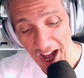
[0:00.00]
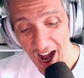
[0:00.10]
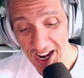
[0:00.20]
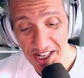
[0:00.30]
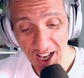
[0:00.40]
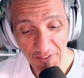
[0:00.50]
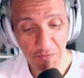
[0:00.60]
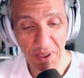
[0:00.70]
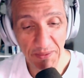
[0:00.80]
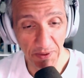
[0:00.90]
I love
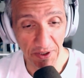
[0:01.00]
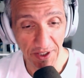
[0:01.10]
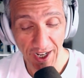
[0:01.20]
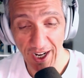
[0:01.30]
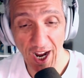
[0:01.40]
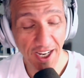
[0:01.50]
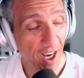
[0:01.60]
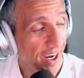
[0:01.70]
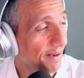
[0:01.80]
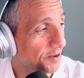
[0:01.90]
people. I
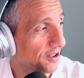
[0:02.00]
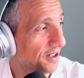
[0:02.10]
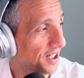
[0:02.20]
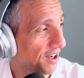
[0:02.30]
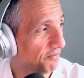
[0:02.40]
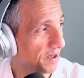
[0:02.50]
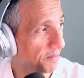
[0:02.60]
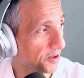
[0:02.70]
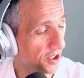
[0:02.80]
absolutely love people.